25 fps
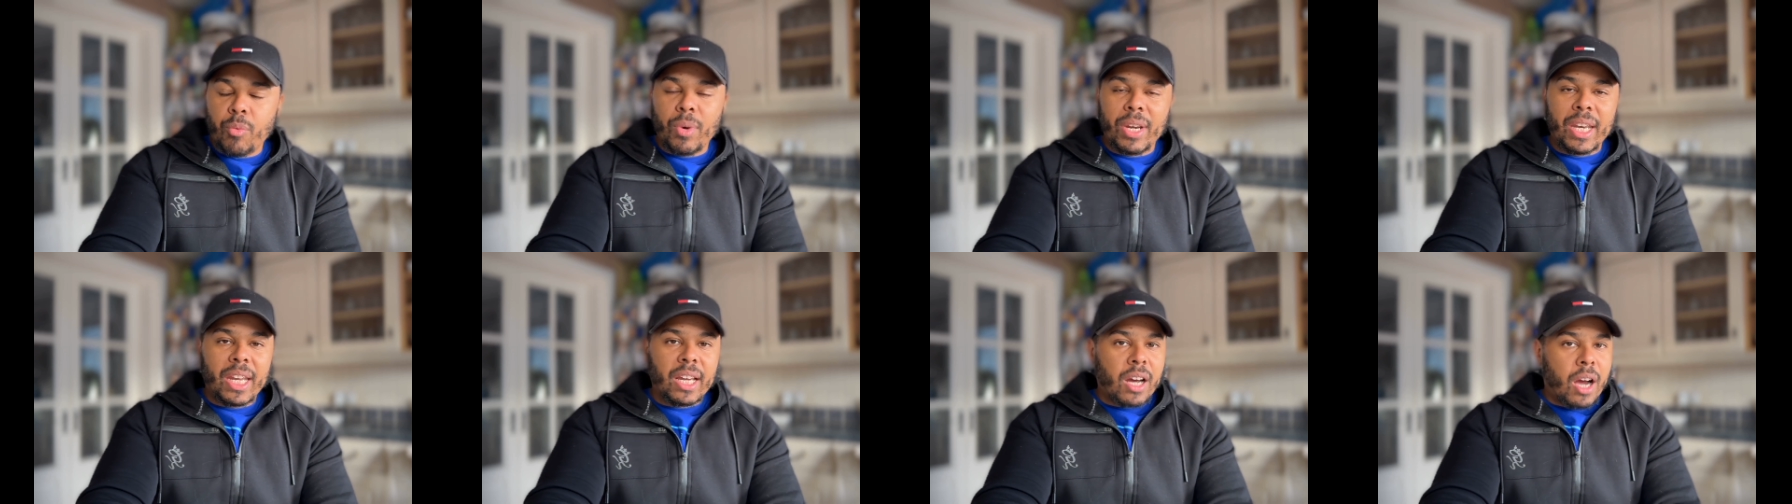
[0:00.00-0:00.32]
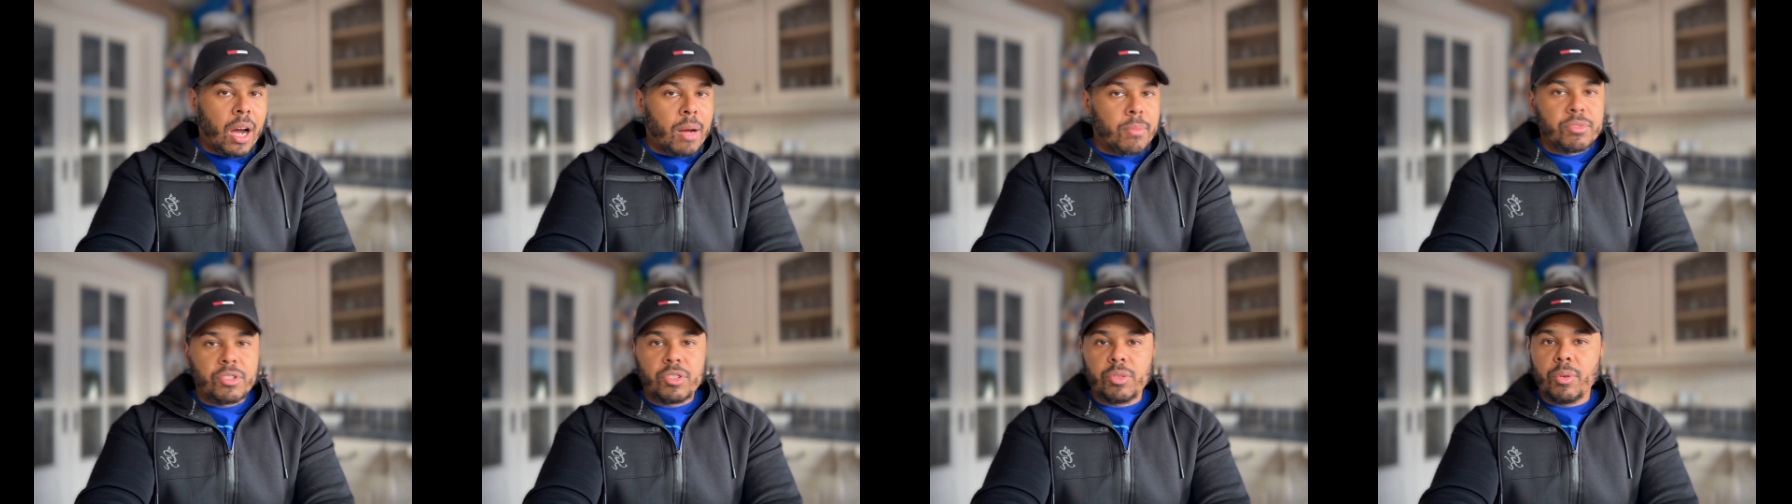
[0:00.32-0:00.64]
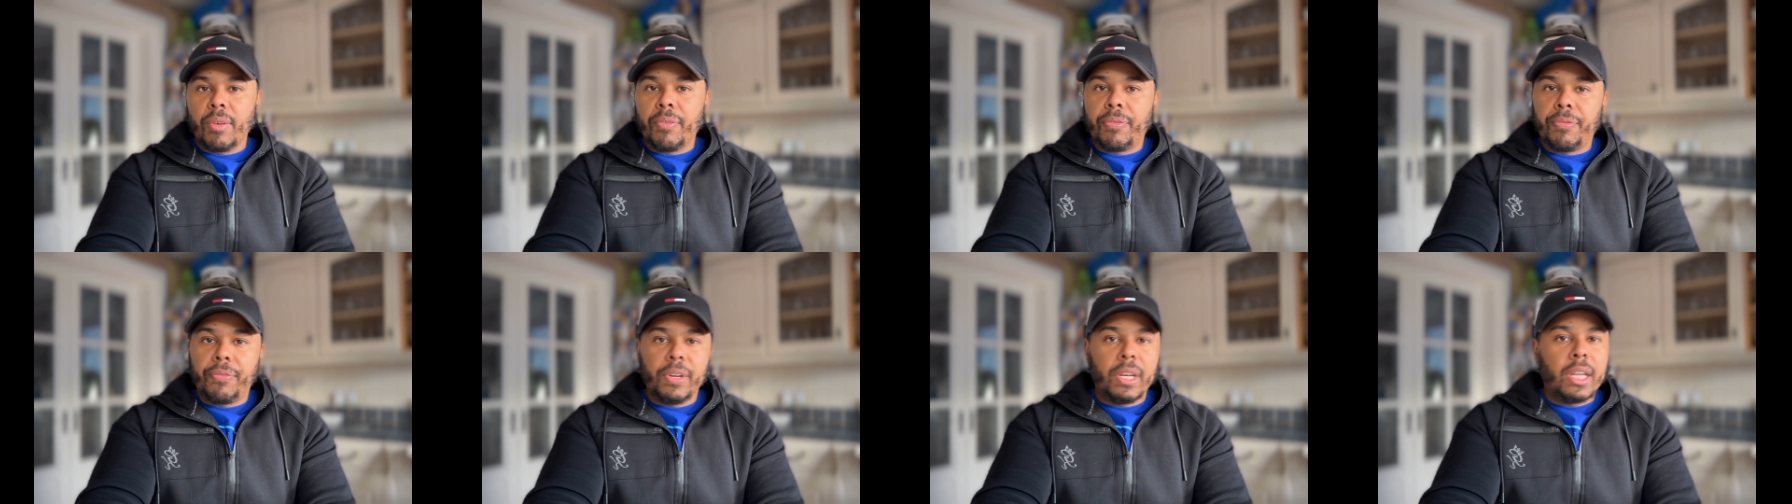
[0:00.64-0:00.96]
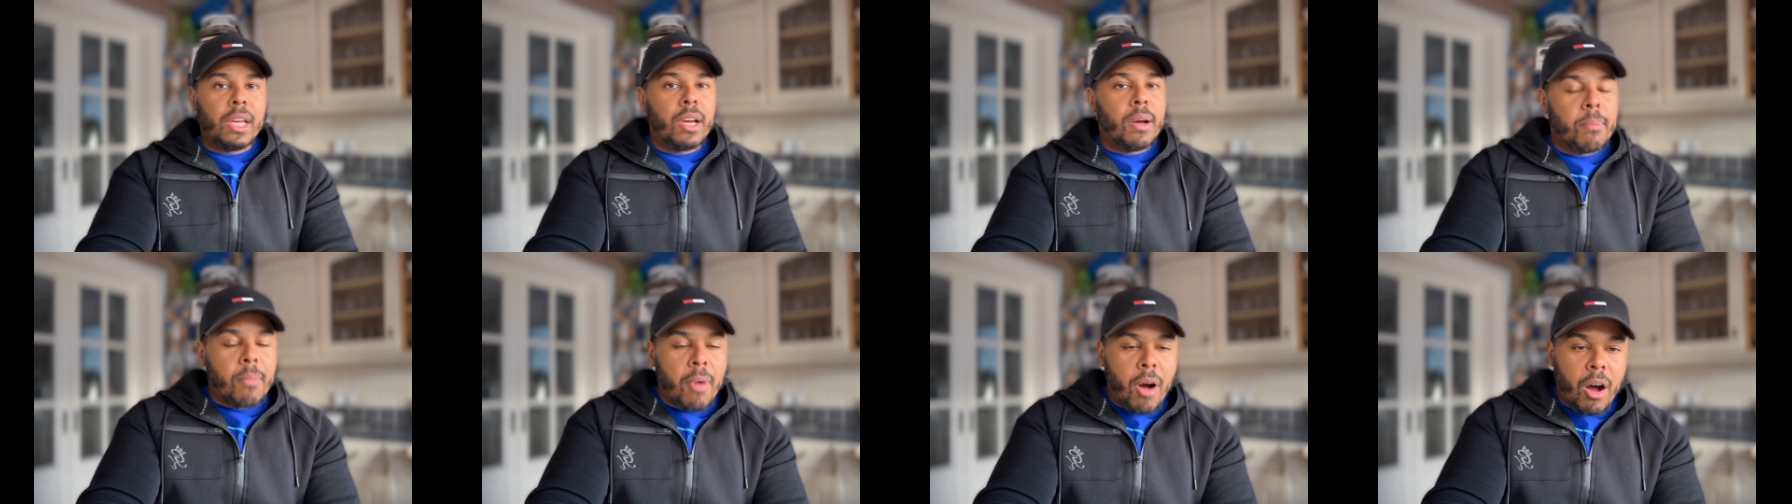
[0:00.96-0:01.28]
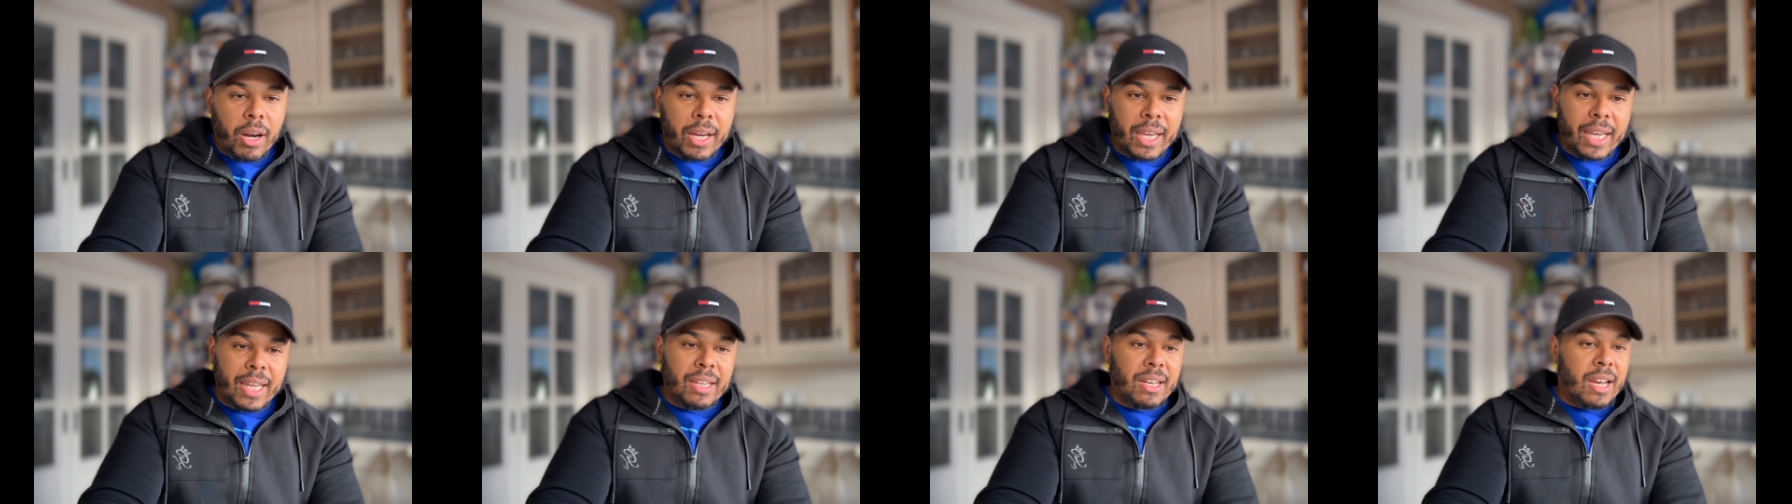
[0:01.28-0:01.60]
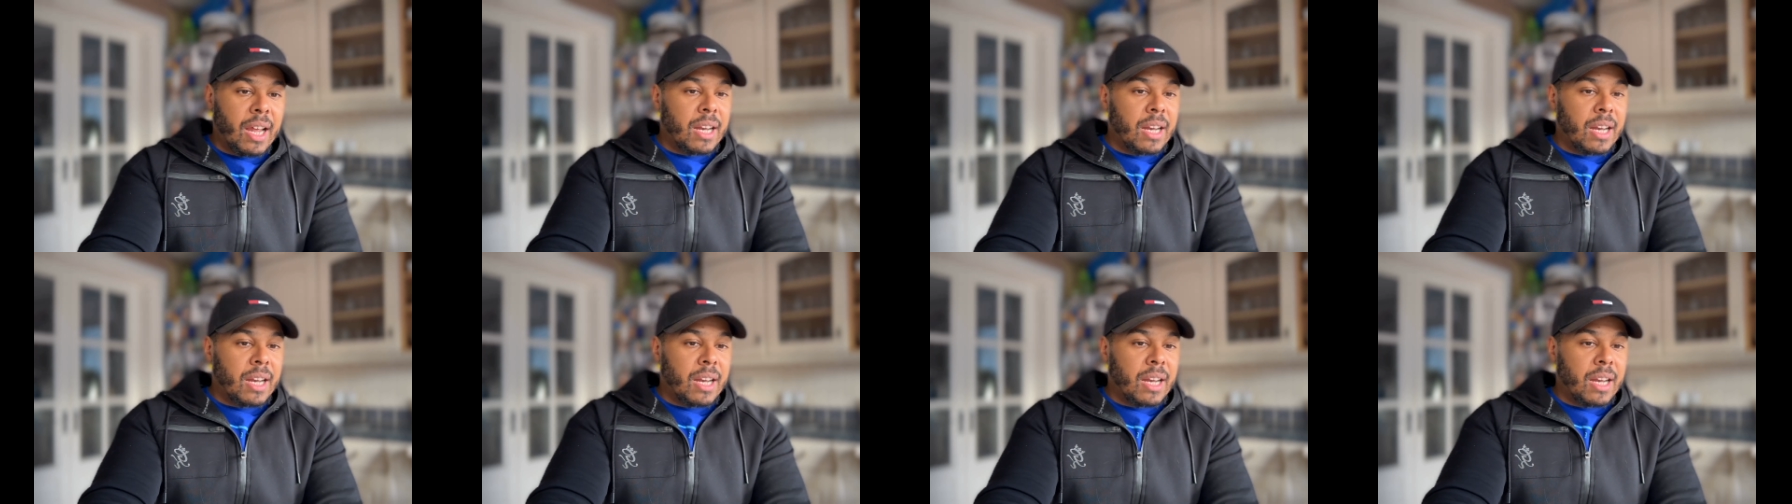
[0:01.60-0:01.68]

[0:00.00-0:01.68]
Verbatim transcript: when it comes to affiliate marketing.